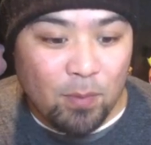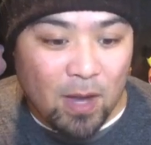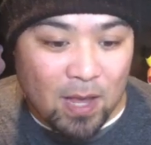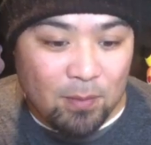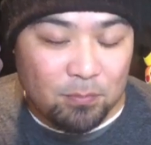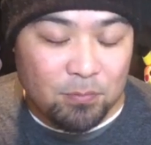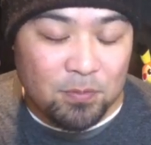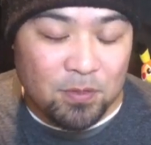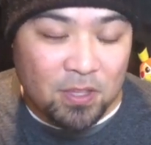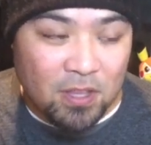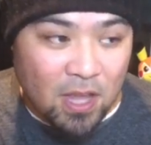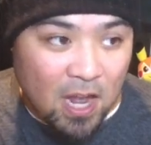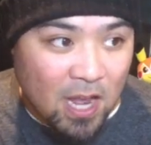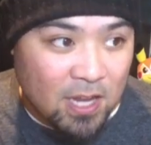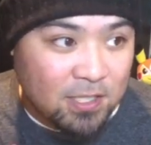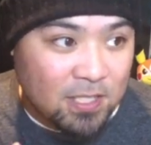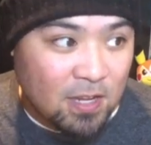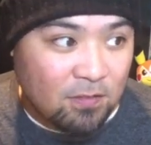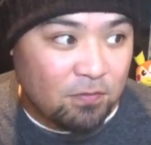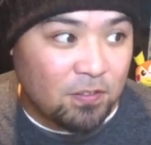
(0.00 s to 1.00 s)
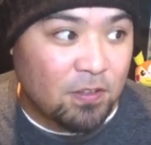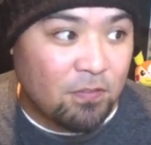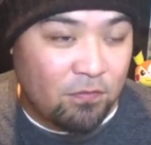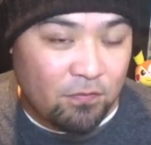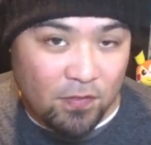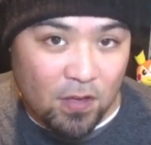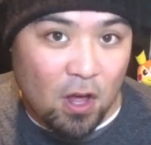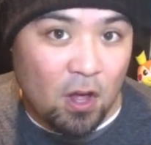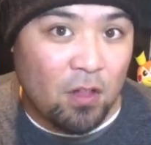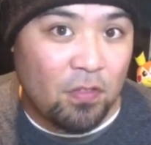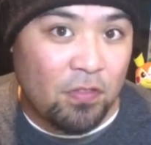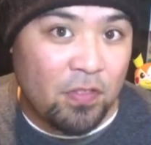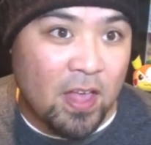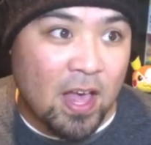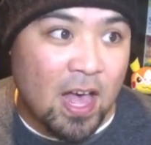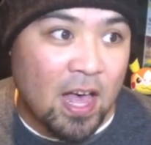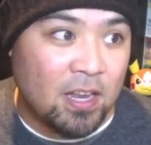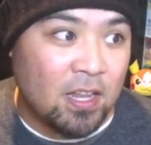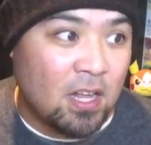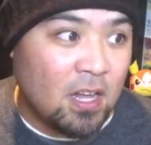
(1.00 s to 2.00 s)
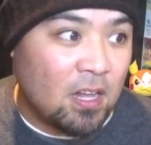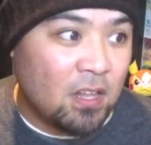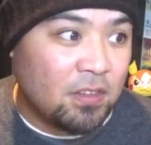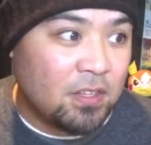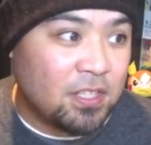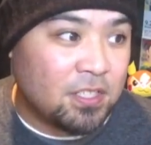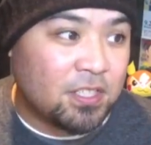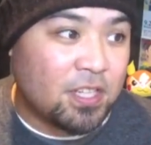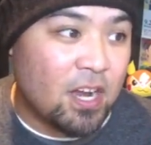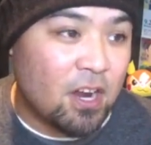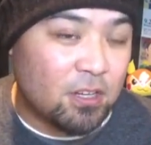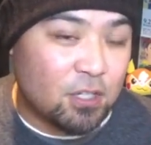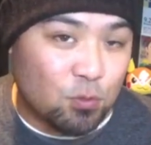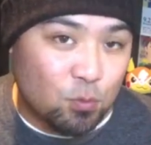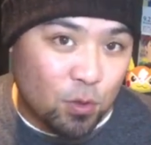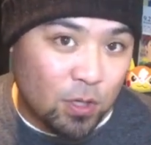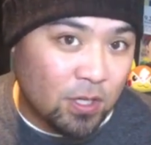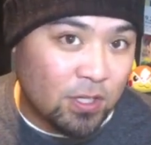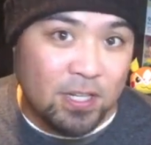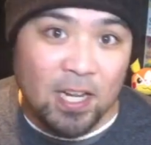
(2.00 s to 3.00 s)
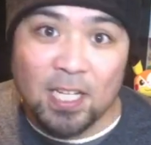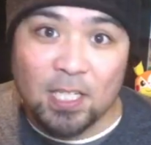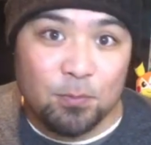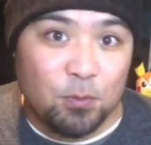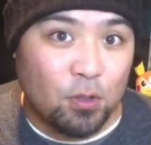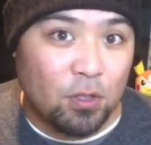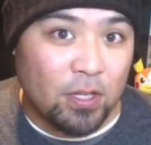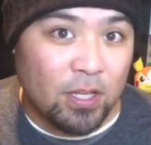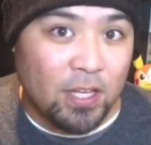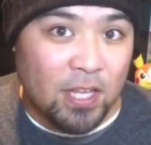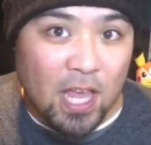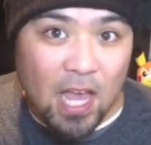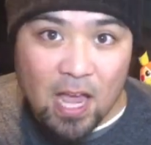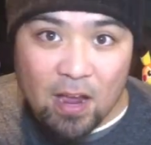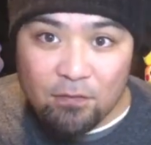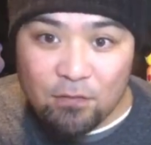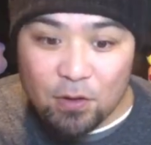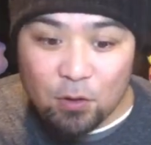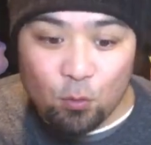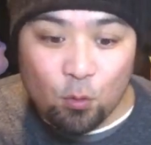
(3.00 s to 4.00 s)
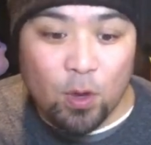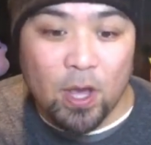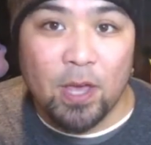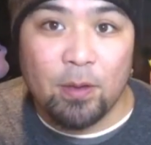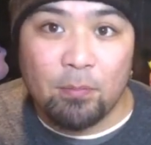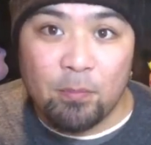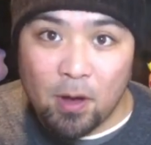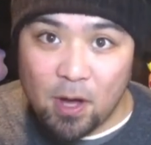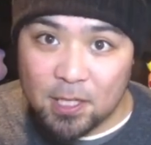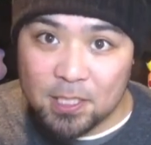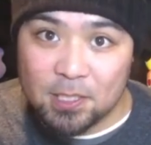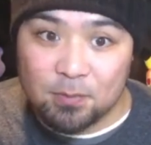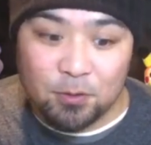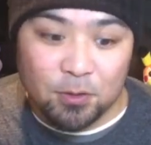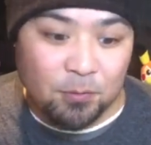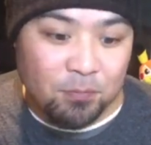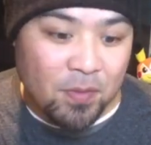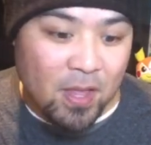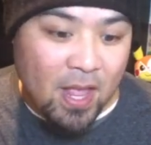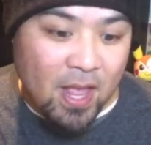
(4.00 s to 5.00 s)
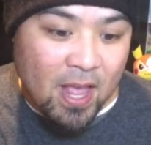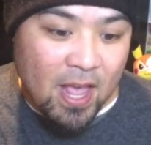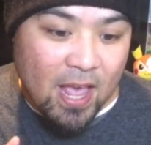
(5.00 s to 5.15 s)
But I definitely felt that these characters were connectable in every way possible.